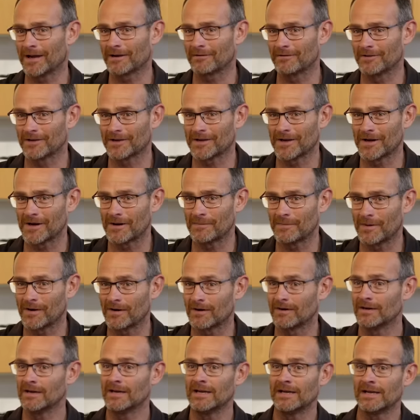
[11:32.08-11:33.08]
angler in the carp
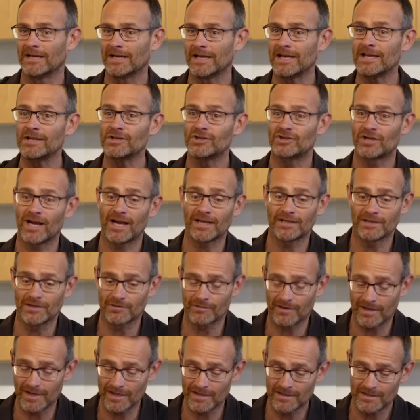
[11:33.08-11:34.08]
pot. In
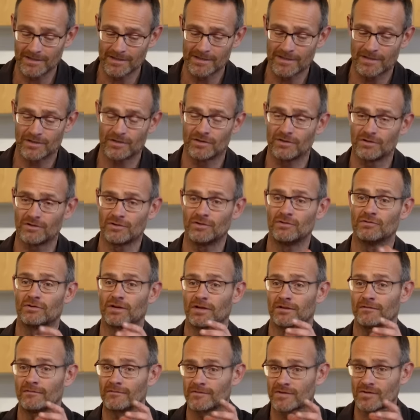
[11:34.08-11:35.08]
January, you
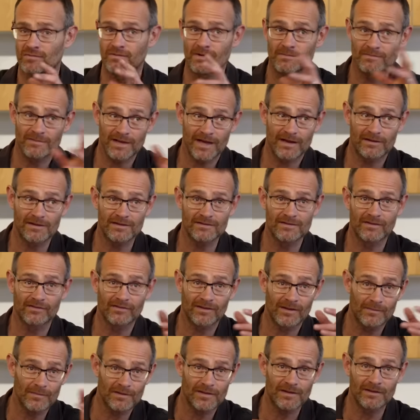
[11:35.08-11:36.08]
can swim down into
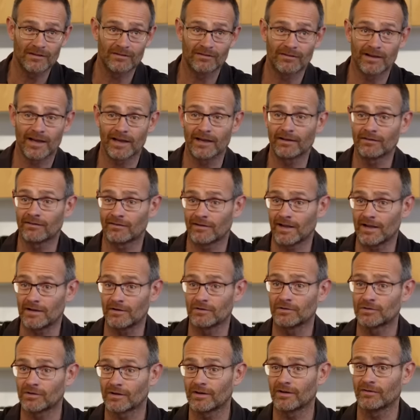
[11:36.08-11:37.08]
some of these lakes in
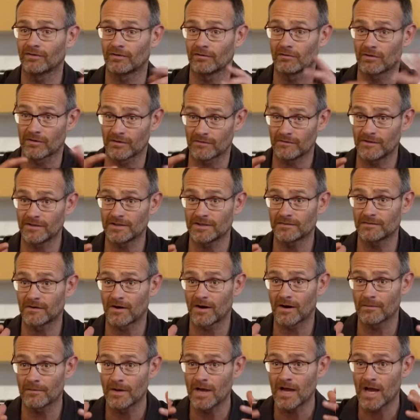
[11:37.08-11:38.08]
your dry suit on the fish
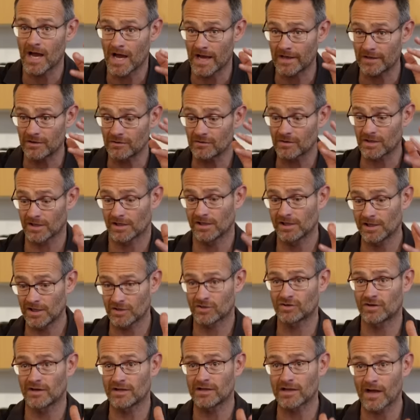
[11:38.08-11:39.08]
farm and you can
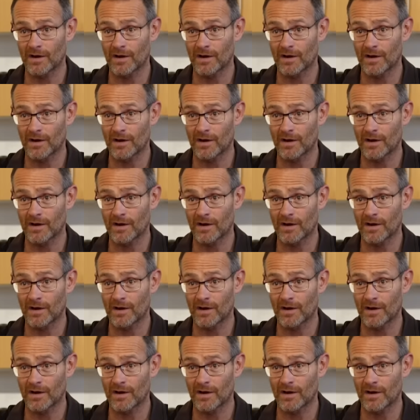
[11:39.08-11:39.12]
literally